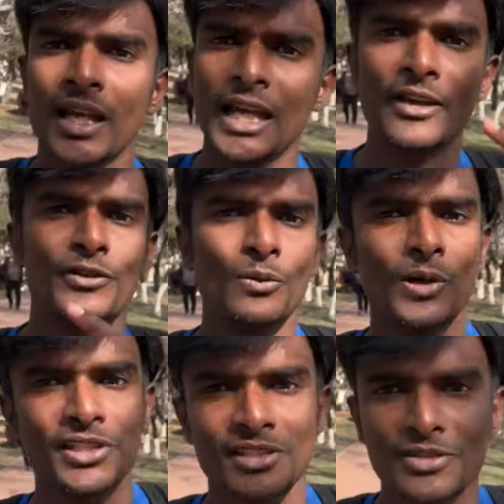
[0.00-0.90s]
If you're
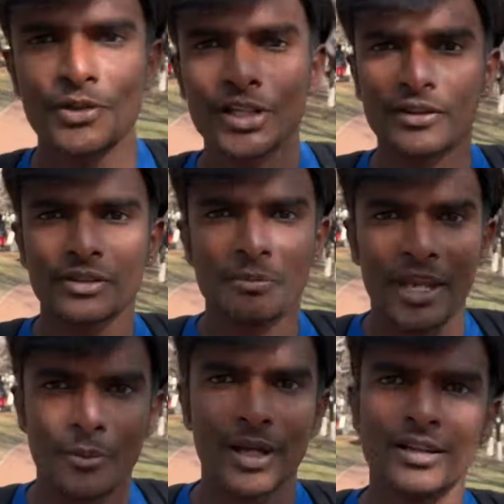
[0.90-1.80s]
watching this video after
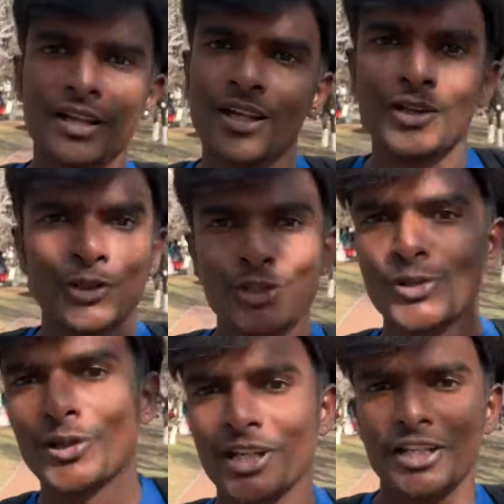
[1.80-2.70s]
May 1, you
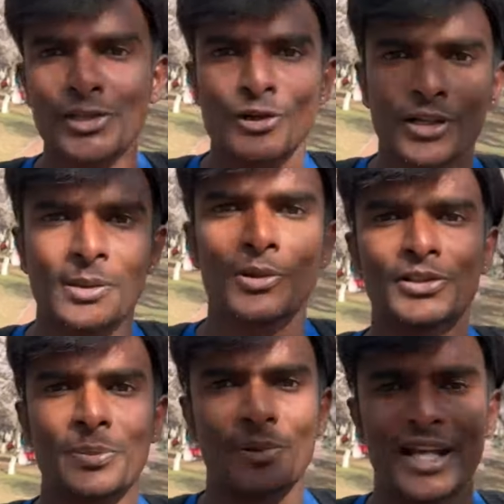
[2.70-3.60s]
should not get shocked about
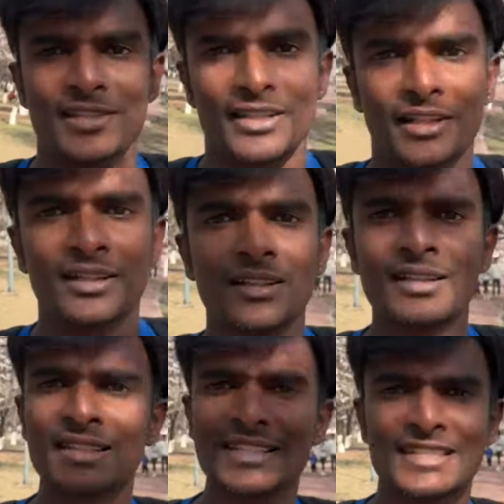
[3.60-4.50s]
the price hike.
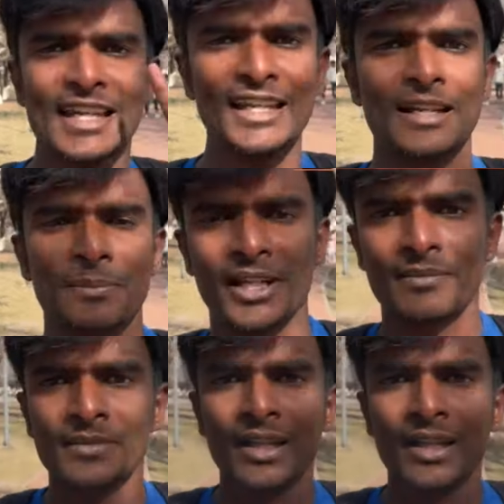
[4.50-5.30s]
Second update.